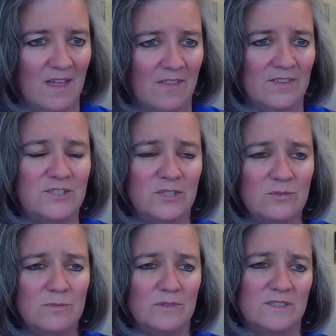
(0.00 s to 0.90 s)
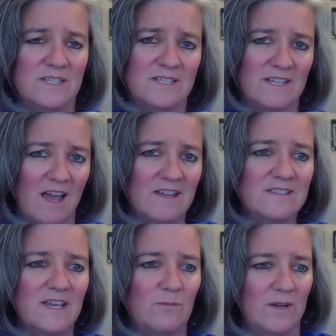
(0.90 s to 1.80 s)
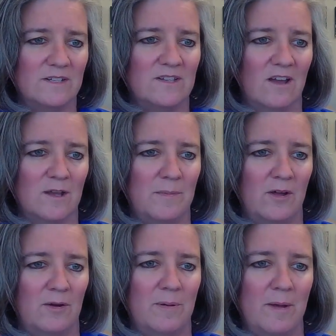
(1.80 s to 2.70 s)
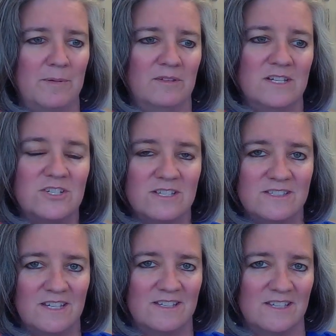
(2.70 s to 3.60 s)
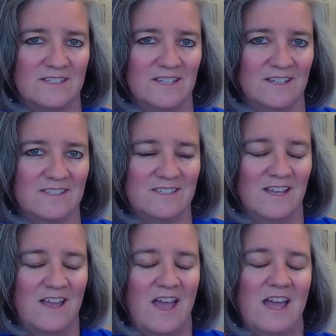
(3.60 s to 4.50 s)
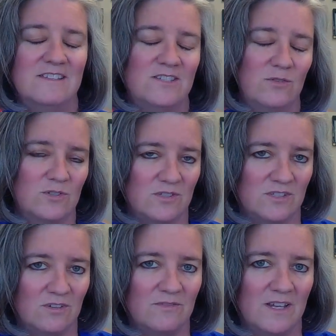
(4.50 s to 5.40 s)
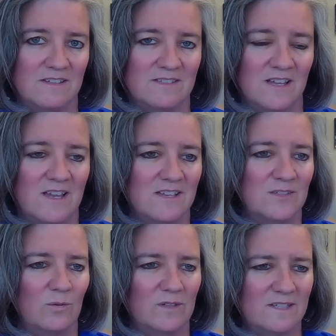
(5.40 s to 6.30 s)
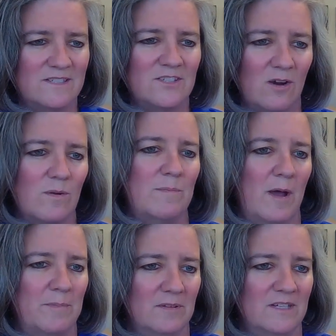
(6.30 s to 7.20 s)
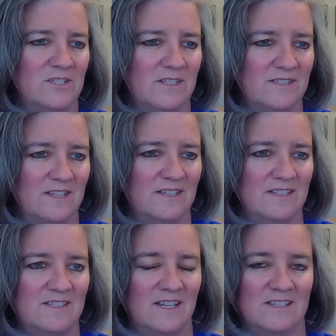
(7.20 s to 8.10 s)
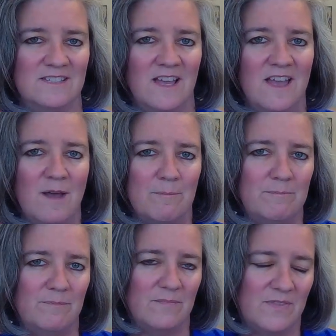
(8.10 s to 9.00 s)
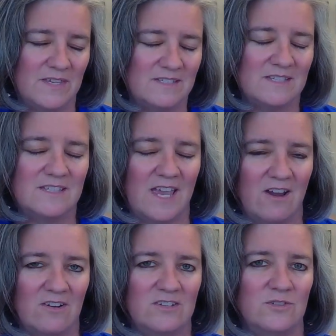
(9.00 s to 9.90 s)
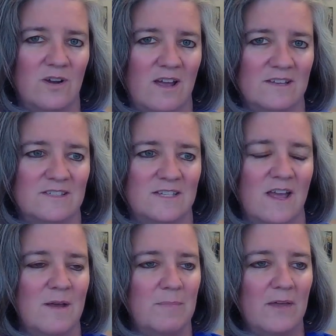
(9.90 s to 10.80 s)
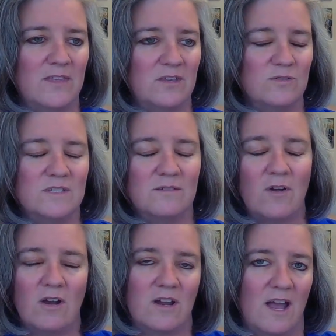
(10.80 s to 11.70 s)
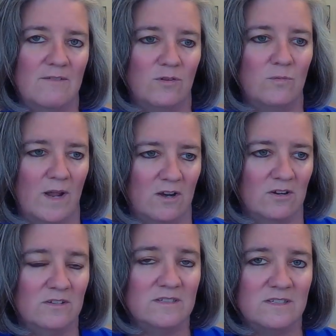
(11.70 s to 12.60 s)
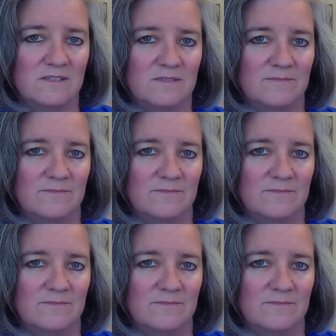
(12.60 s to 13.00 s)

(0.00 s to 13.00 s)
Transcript: The two designs I want to talk about are population statistics and social surveys. So let's start with population statistics. This is characterized by the use of archival records,